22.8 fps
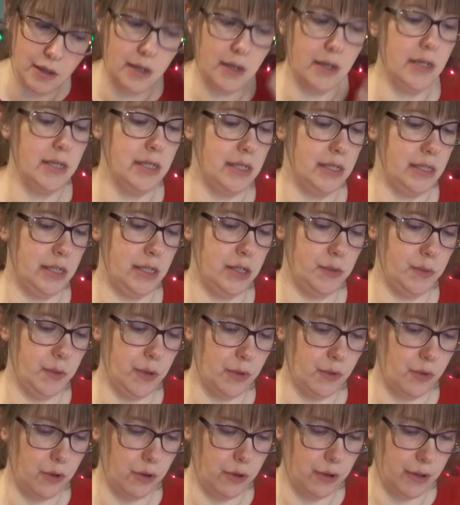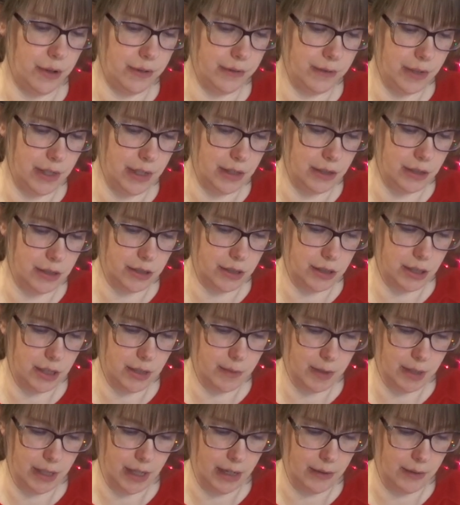and stitch with a quarter inch seam
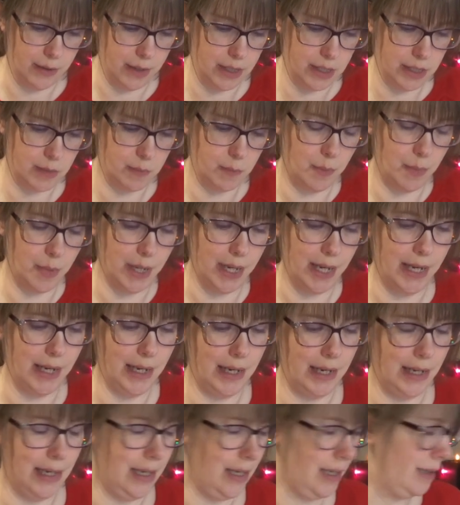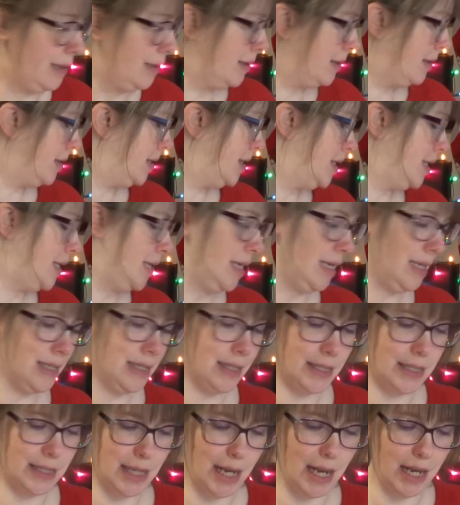allowance, but it didn't
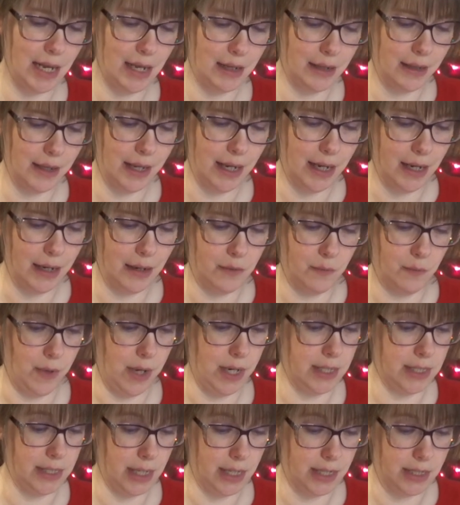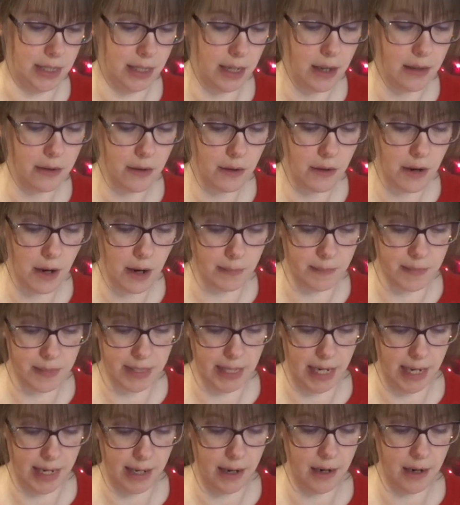say like right side together, upside